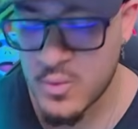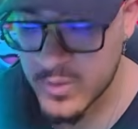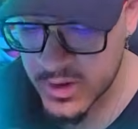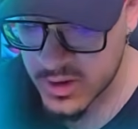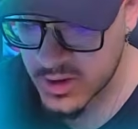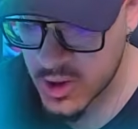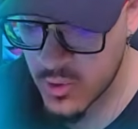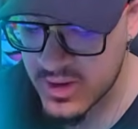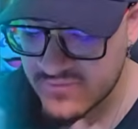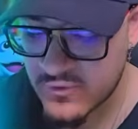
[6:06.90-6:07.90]
we're gonna
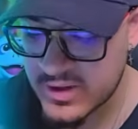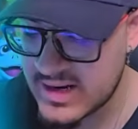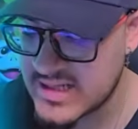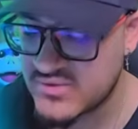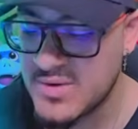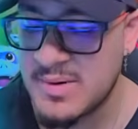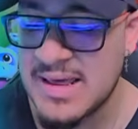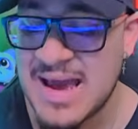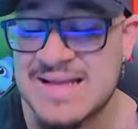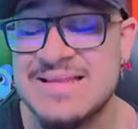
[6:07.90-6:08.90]
go in for the next
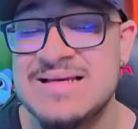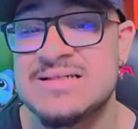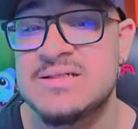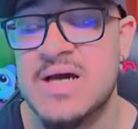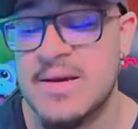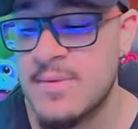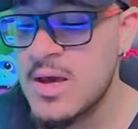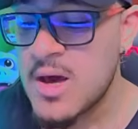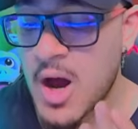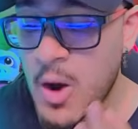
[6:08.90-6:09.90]
replay, and this time
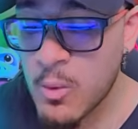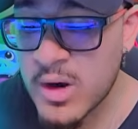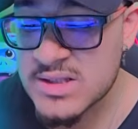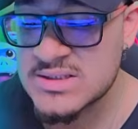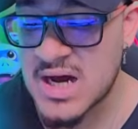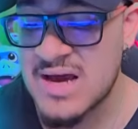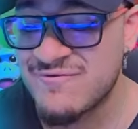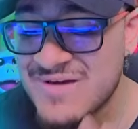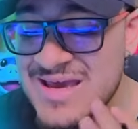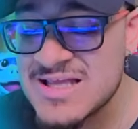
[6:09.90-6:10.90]
I want to
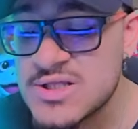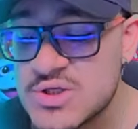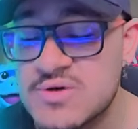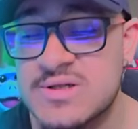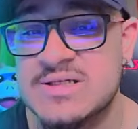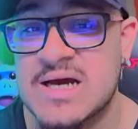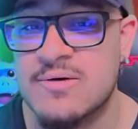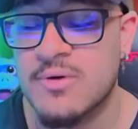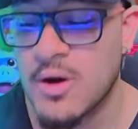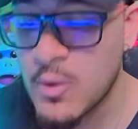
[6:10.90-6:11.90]
dive into the
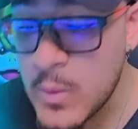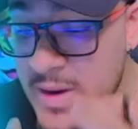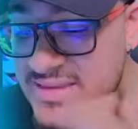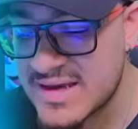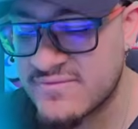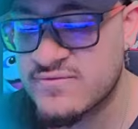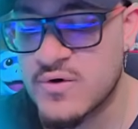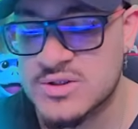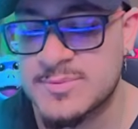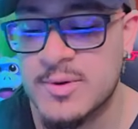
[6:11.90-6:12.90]
town hall with a
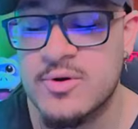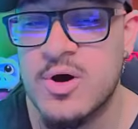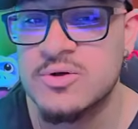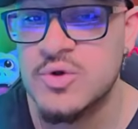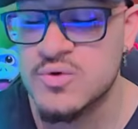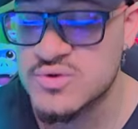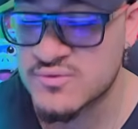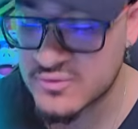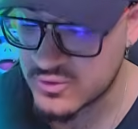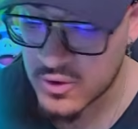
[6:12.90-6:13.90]
frost spell on those
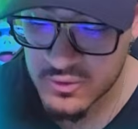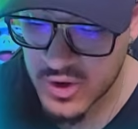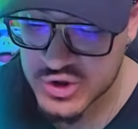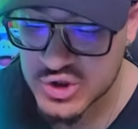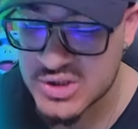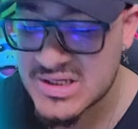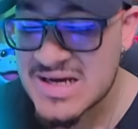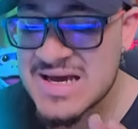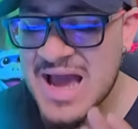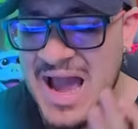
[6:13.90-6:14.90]
crushers,
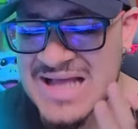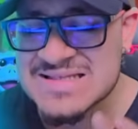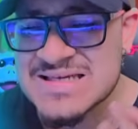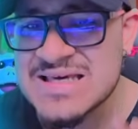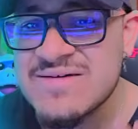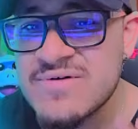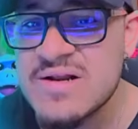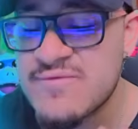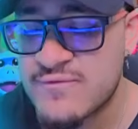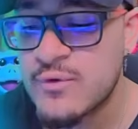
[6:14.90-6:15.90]
and even
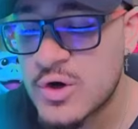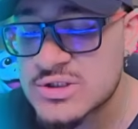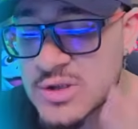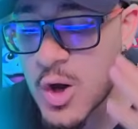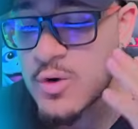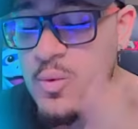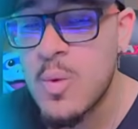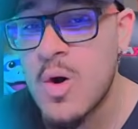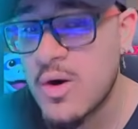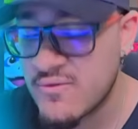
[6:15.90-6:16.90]
a frost on
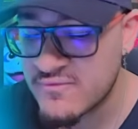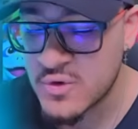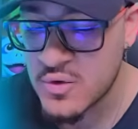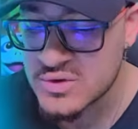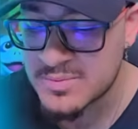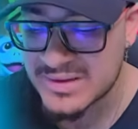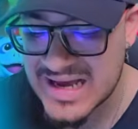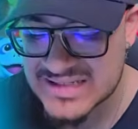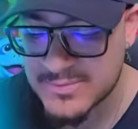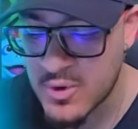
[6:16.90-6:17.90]
one of those
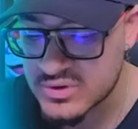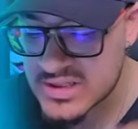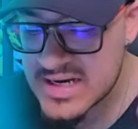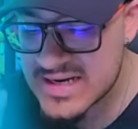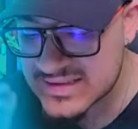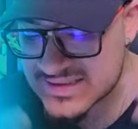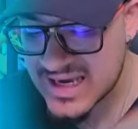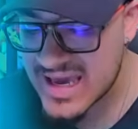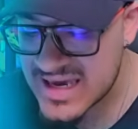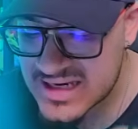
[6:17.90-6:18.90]
blast balls.
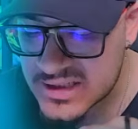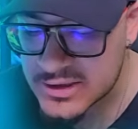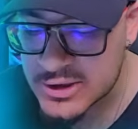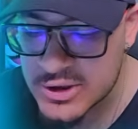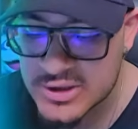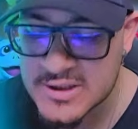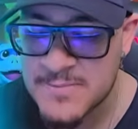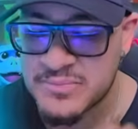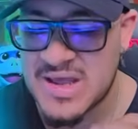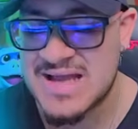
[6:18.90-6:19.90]
Take a look
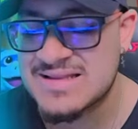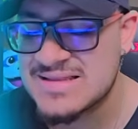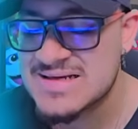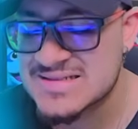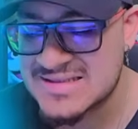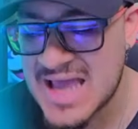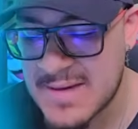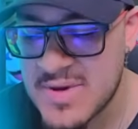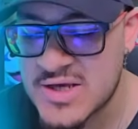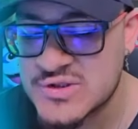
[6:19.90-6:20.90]
at this
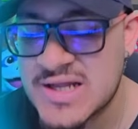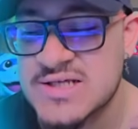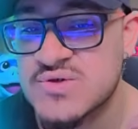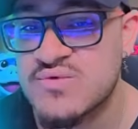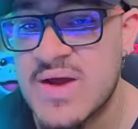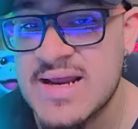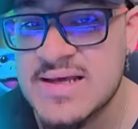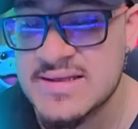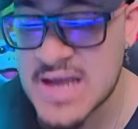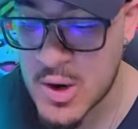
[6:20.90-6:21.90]
damage that is
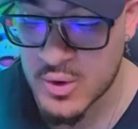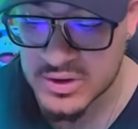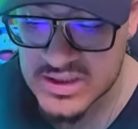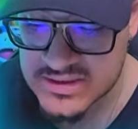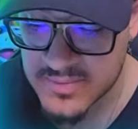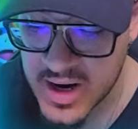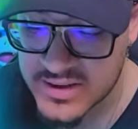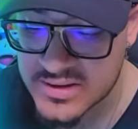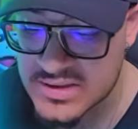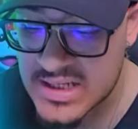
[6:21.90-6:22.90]
raining down on these
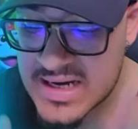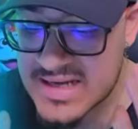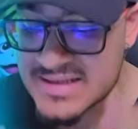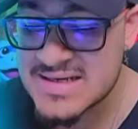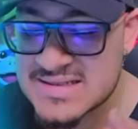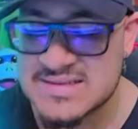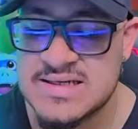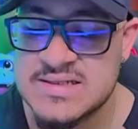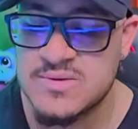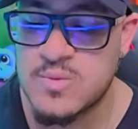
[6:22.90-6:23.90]
miners. This
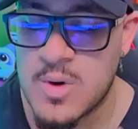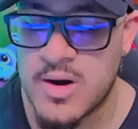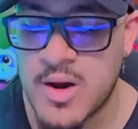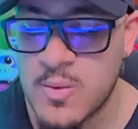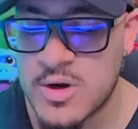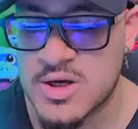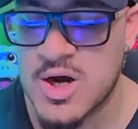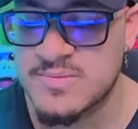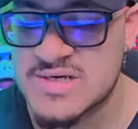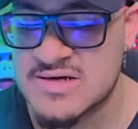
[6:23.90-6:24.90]
is what I want to
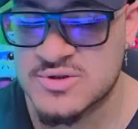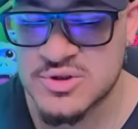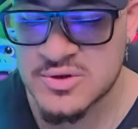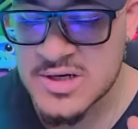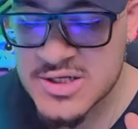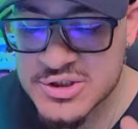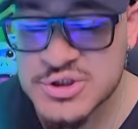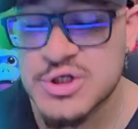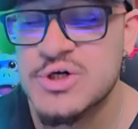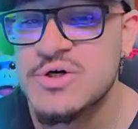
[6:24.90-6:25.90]
come down to,
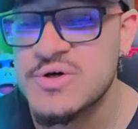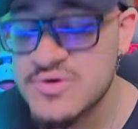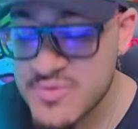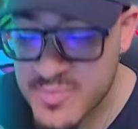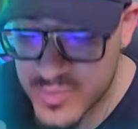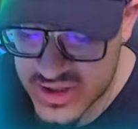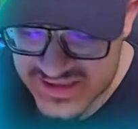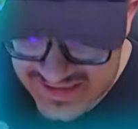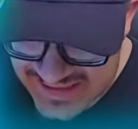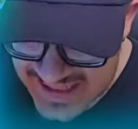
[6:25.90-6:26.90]

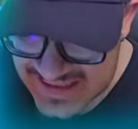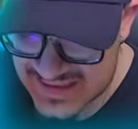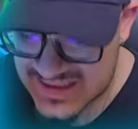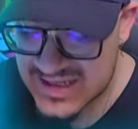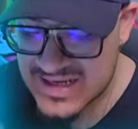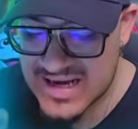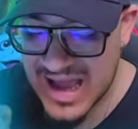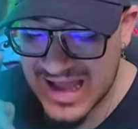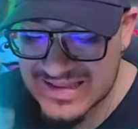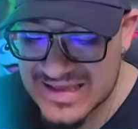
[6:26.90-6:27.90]
2%.
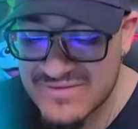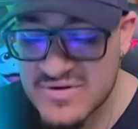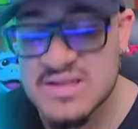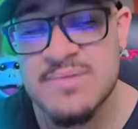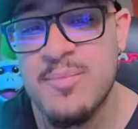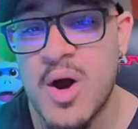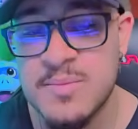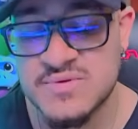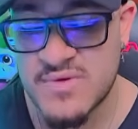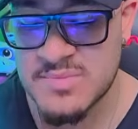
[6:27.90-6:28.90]
And even the
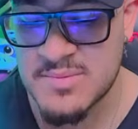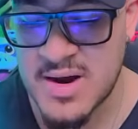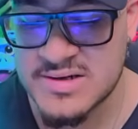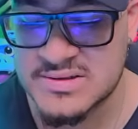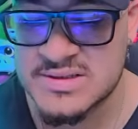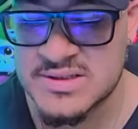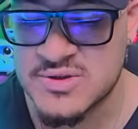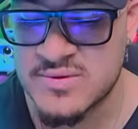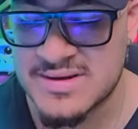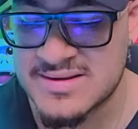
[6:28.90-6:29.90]
bombs from the miners didn't
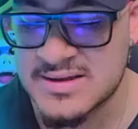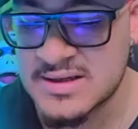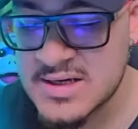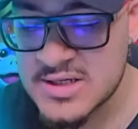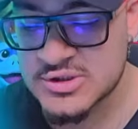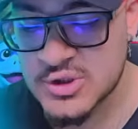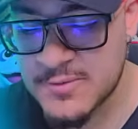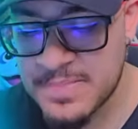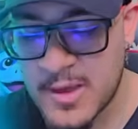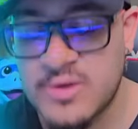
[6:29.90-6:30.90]
do anything.
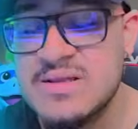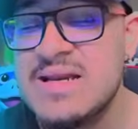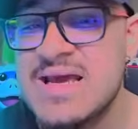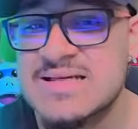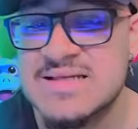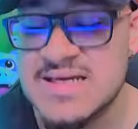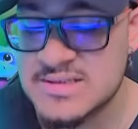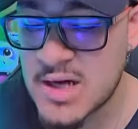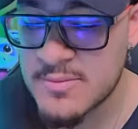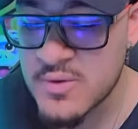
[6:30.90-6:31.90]
So on the next
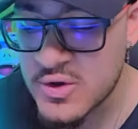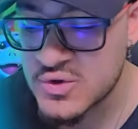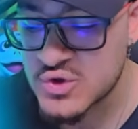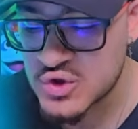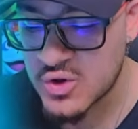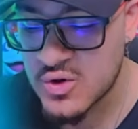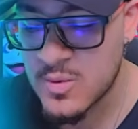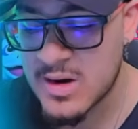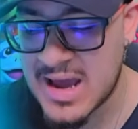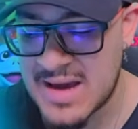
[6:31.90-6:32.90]
hit, I'm going to show you
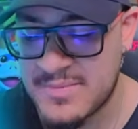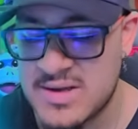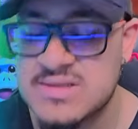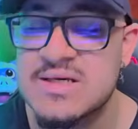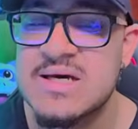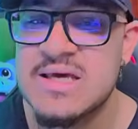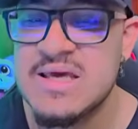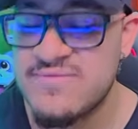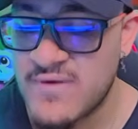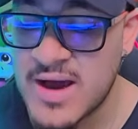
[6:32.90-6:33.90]
what happens
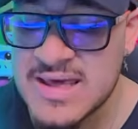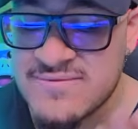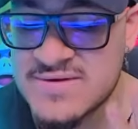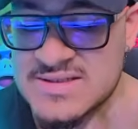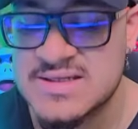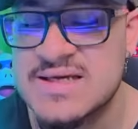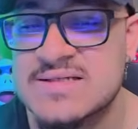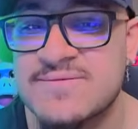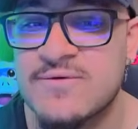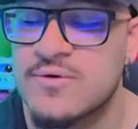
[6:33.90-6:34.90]
if I even
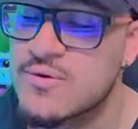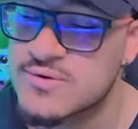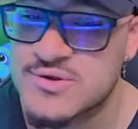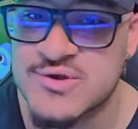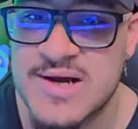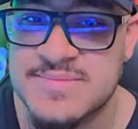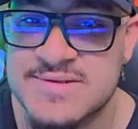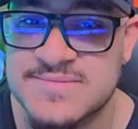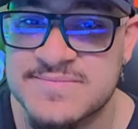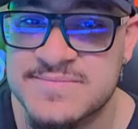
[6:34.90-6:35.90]
test for those traps.